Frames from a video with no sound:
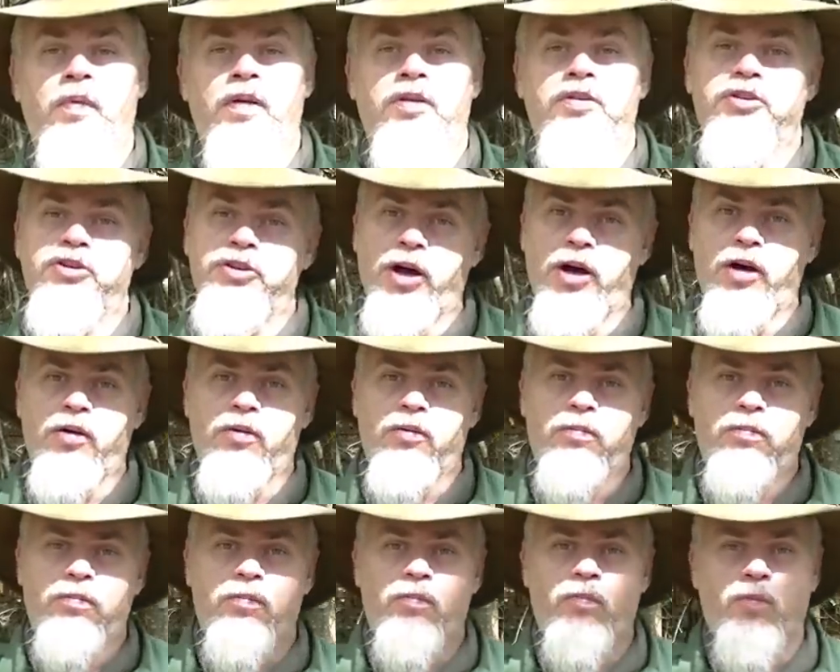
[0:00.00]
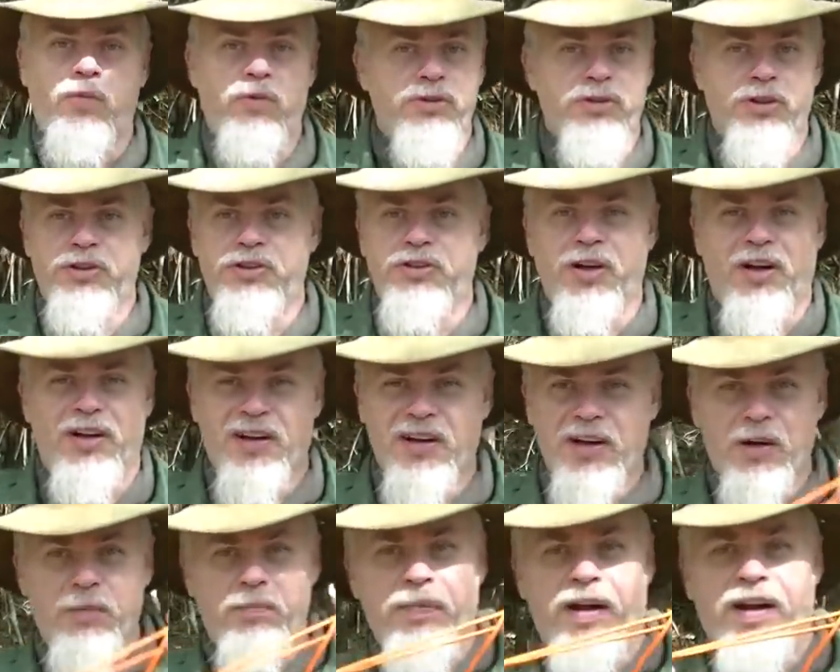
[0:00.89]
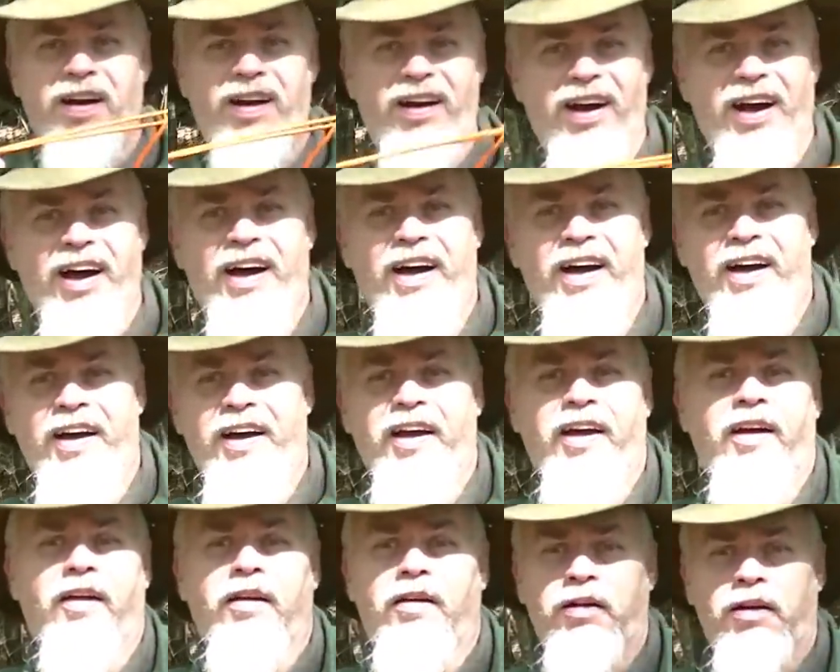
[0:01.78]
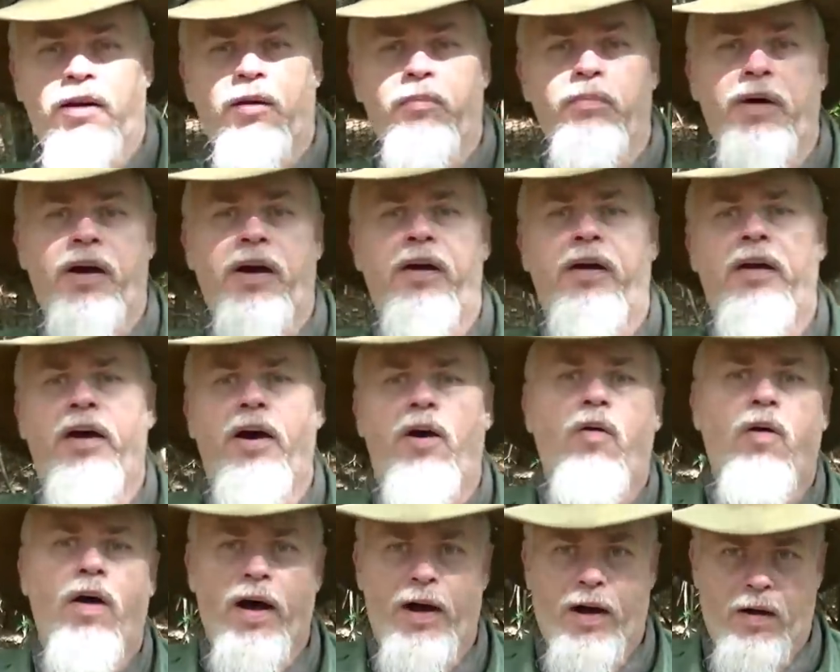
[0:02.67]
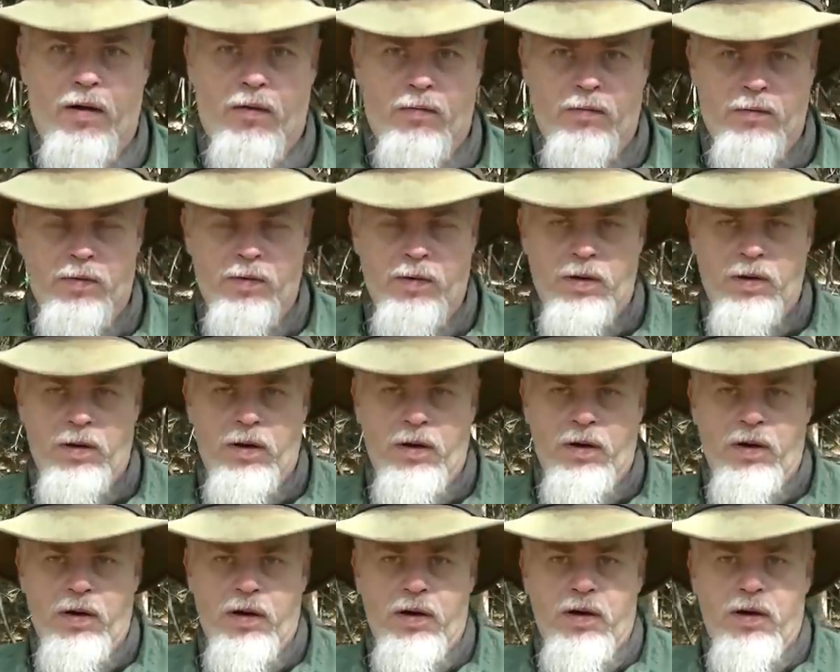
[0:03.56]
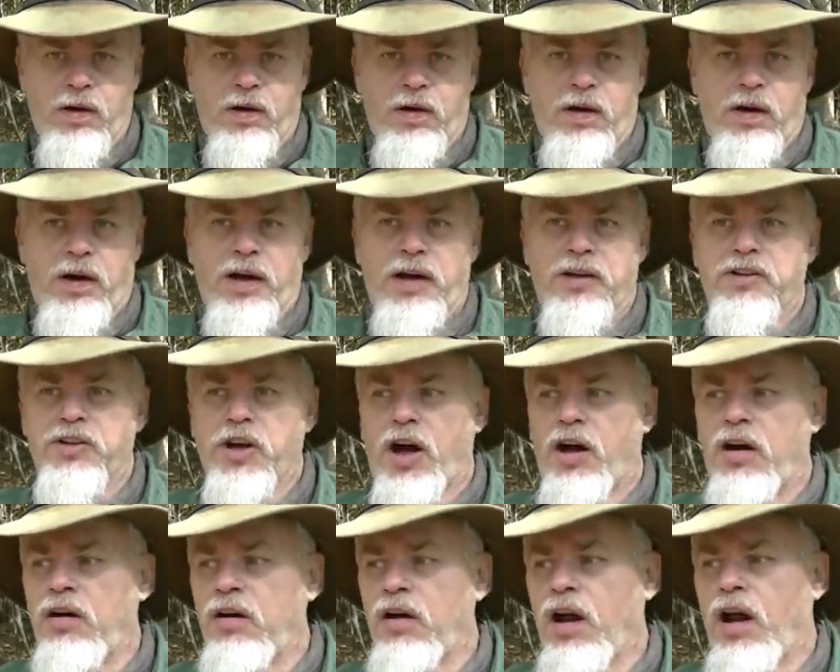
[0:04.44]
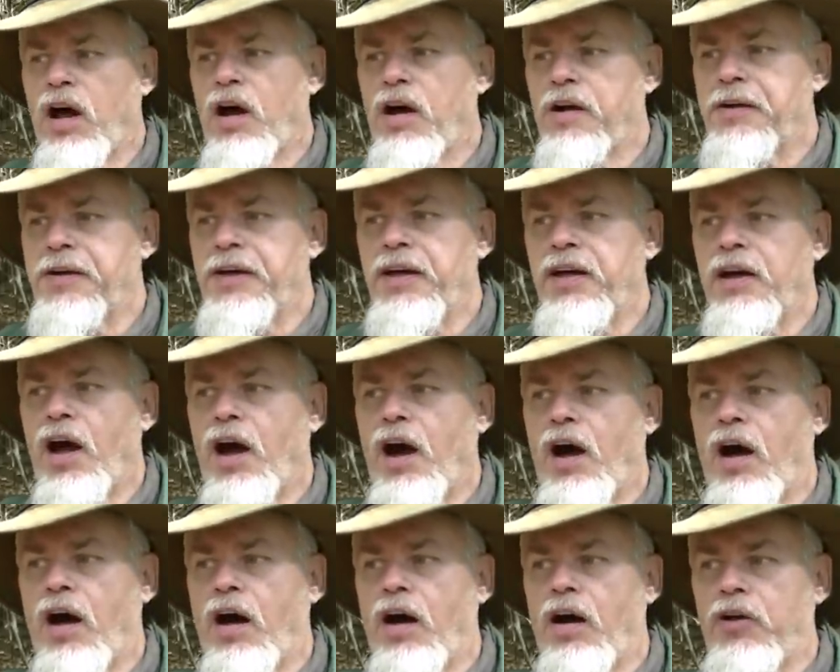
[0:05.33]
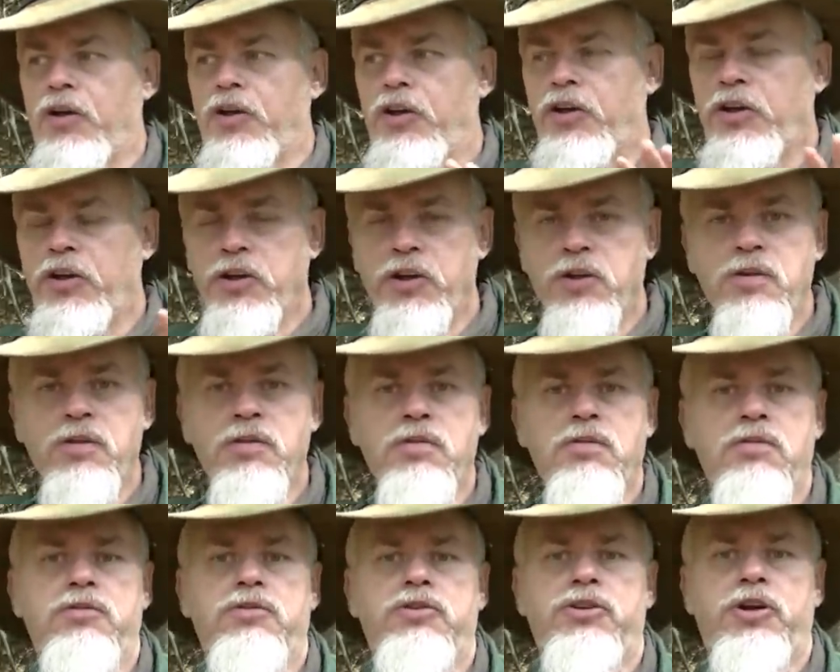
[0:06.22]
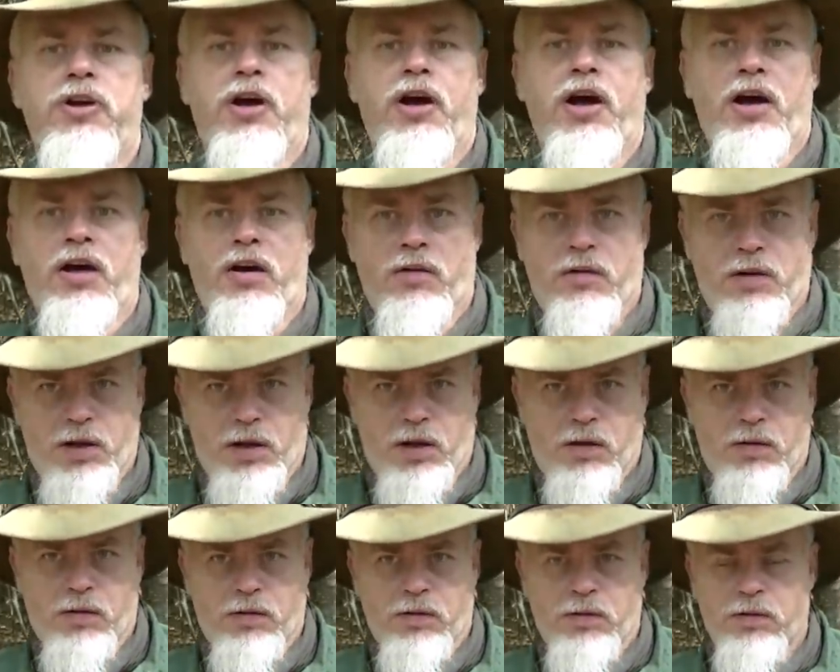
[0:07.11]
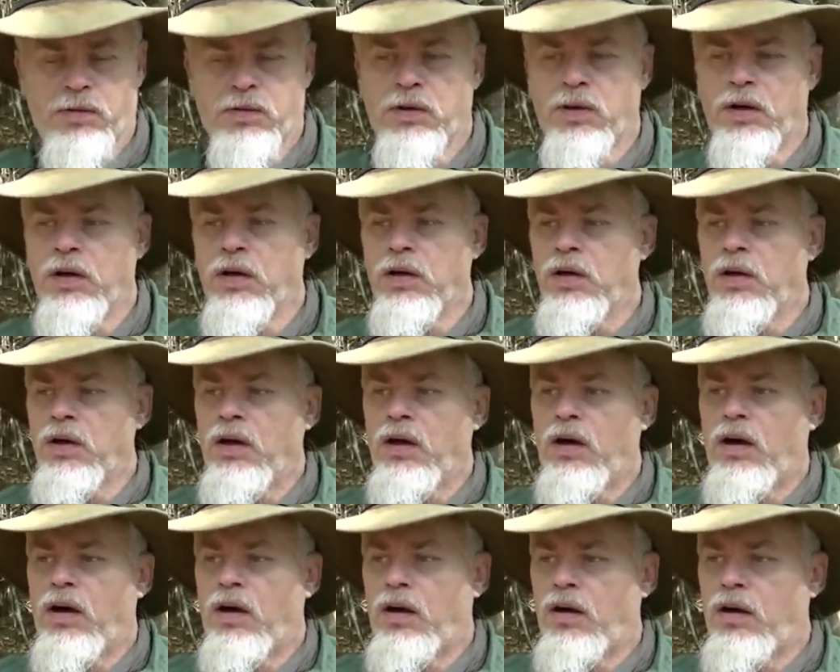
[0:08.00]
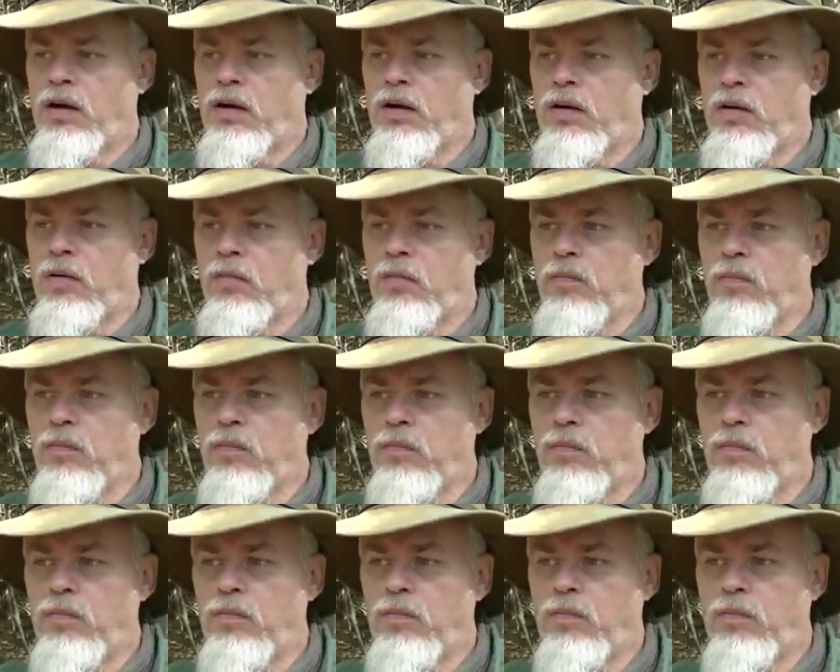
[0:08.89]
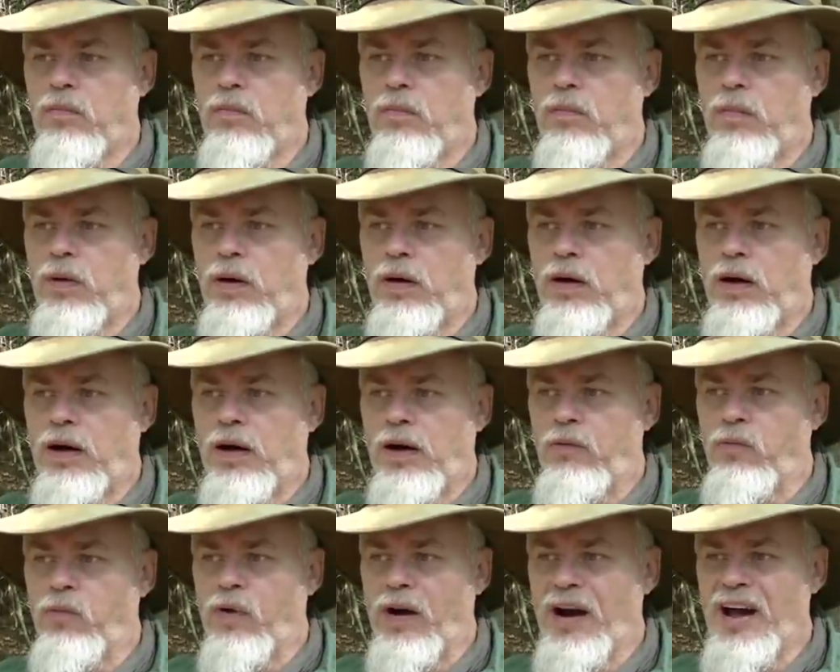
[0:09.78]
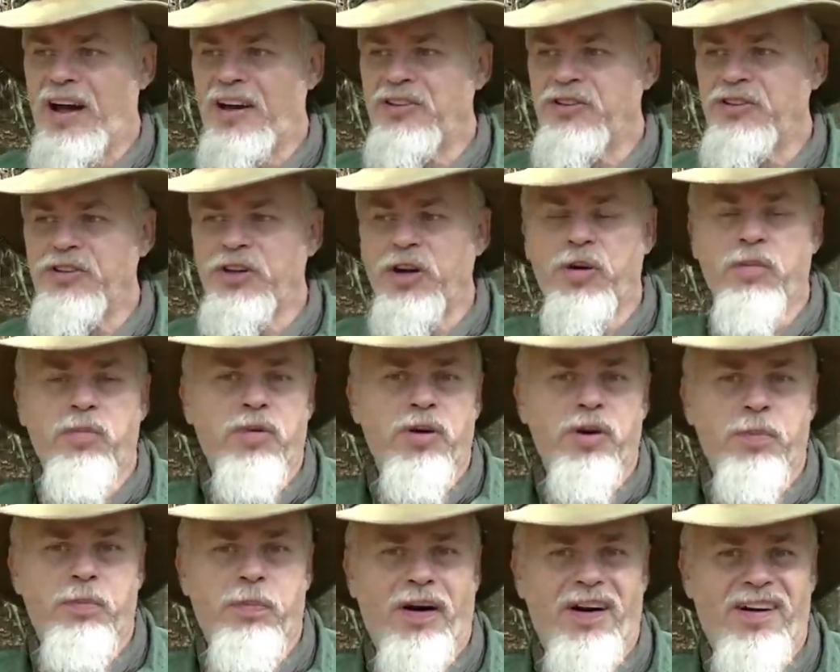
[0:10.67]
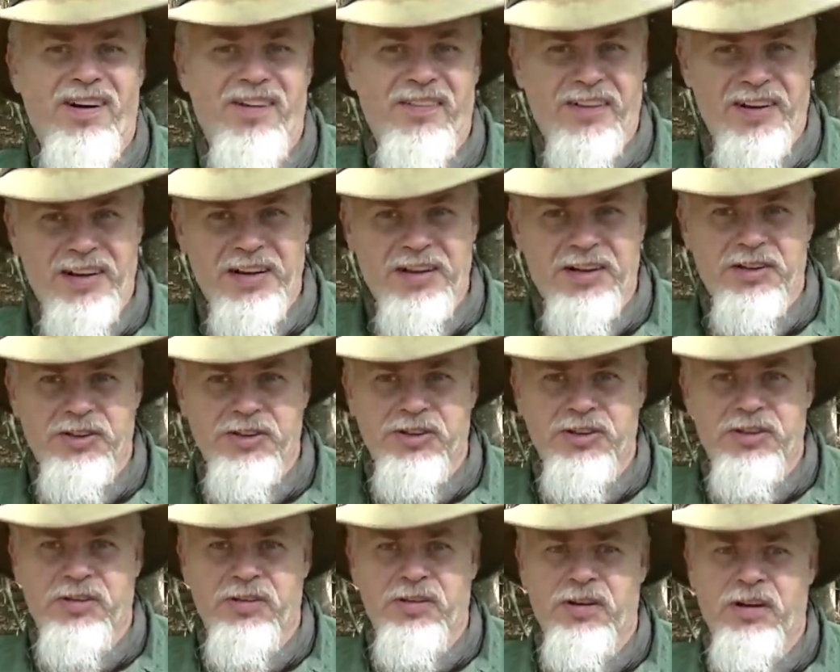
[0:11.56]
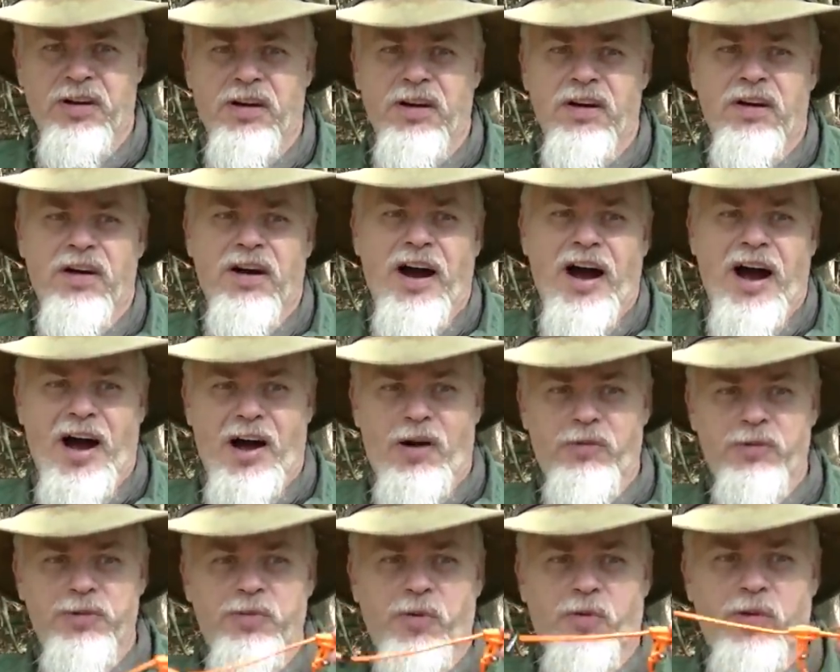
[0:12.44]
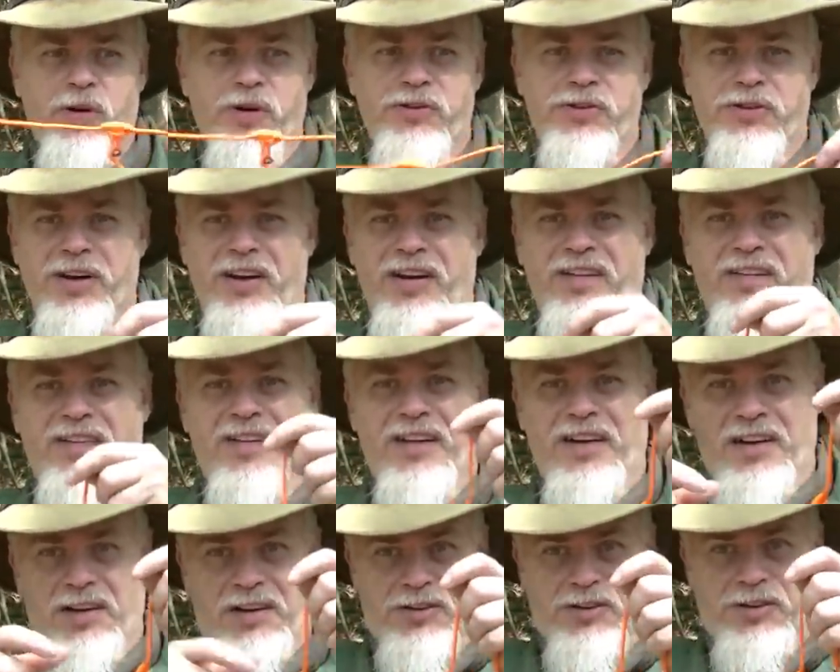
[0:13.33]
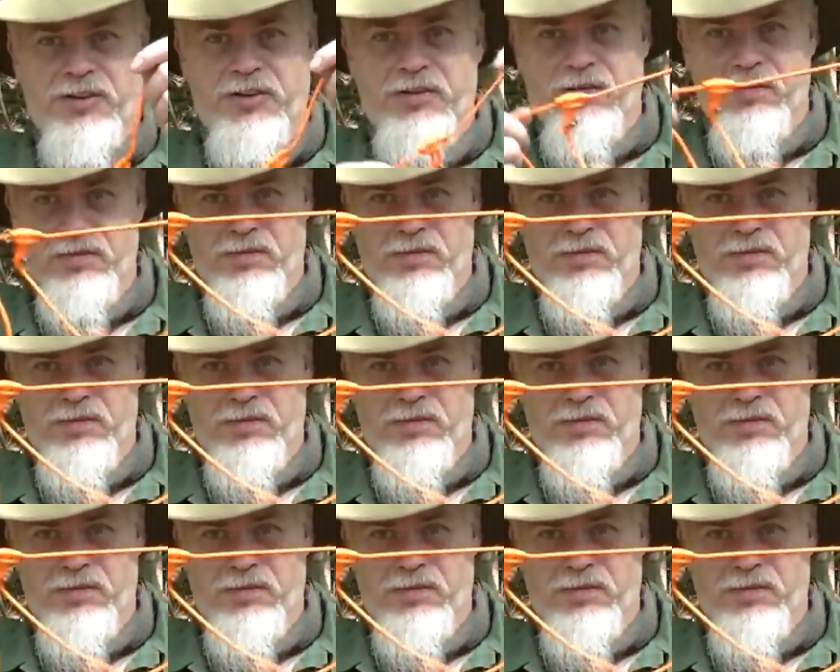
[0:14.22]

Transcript: So, with just a little bit of line and a little bit of know-how, it's unlocking a huge area. When I stumbled upon this, I was more interested in this,